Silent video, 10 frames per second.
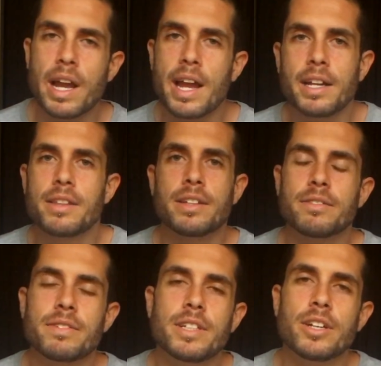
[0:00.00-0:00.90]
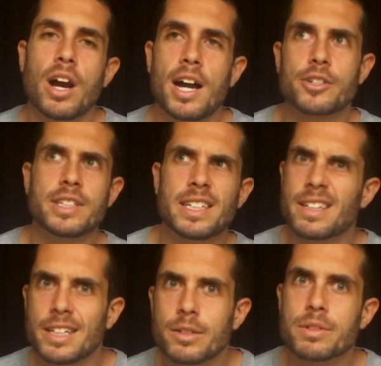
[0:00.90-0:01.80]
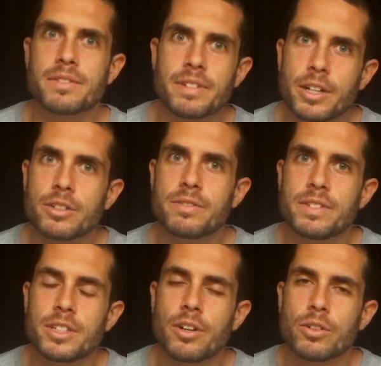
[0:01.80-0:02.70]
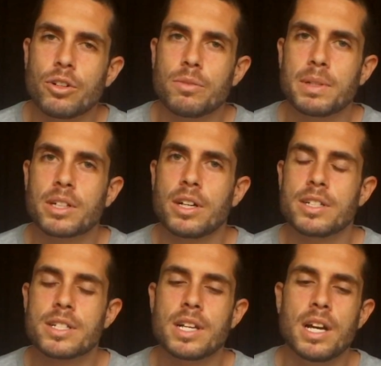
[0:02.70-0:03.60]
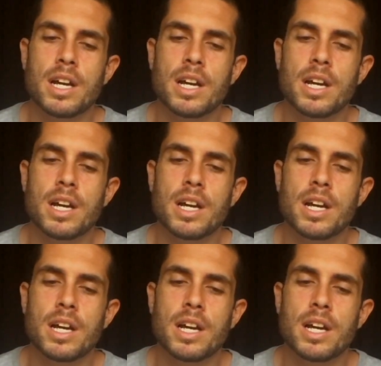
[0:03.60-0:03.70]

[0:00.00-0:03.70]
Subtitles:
anything video. I actually didn't think it was a very good video at all because,